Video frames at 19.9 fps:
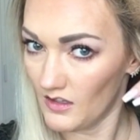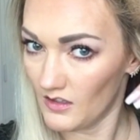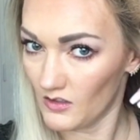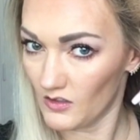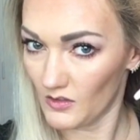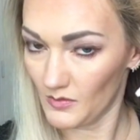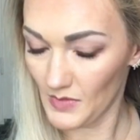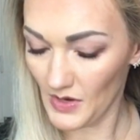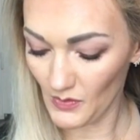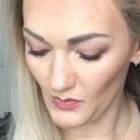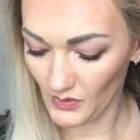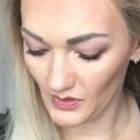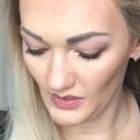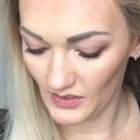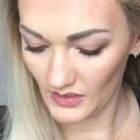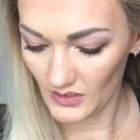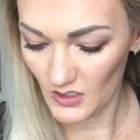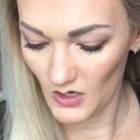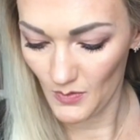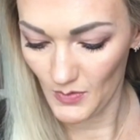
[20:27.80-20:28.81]
So I'm not
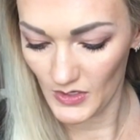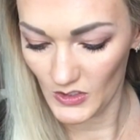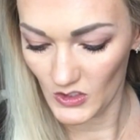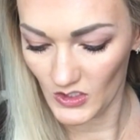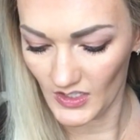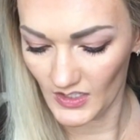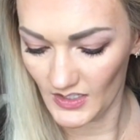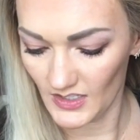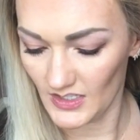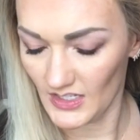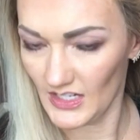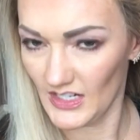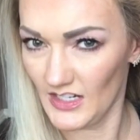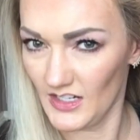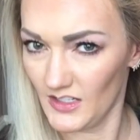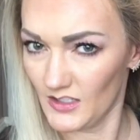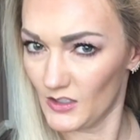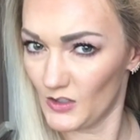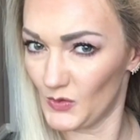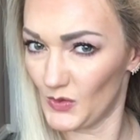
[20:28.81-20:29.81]
really so much going to
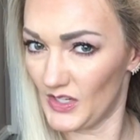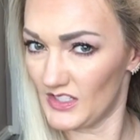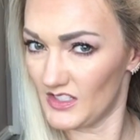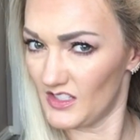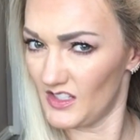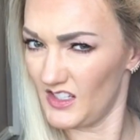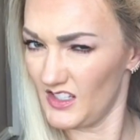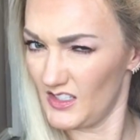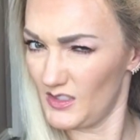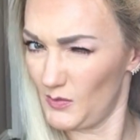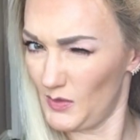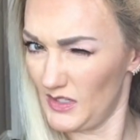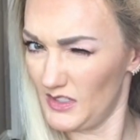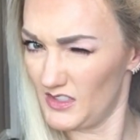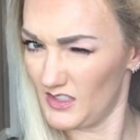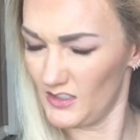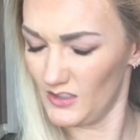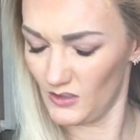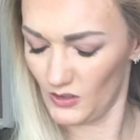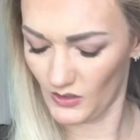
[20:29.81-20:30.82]
tease the rest of these
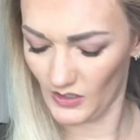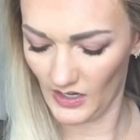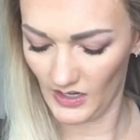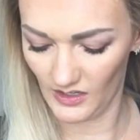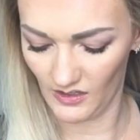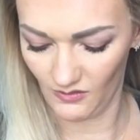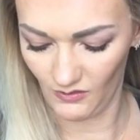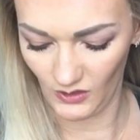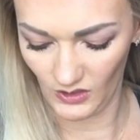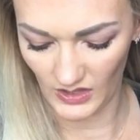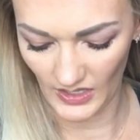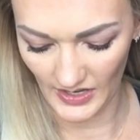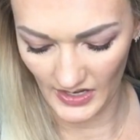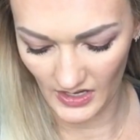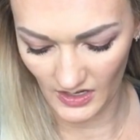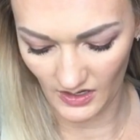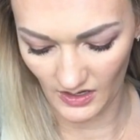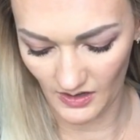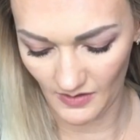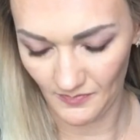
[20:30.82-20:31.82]
pieces. You can if you'd
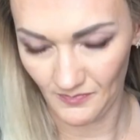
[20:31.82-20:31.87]
like.